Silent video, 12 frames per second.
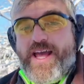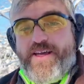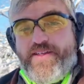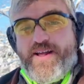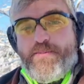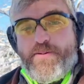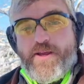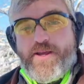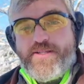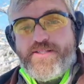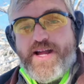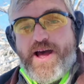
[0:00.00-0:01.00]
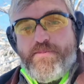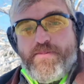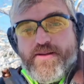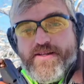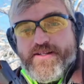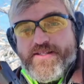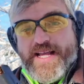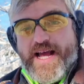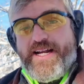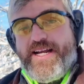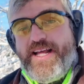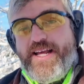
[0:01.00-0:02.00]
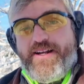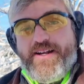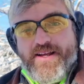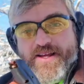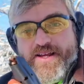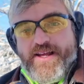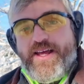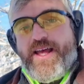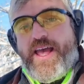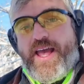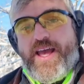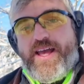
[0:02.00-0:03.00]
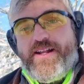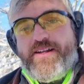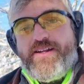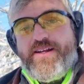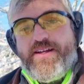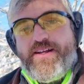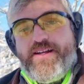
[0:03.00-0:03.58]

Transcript: and then I'm probably gonna stop, sight it in, and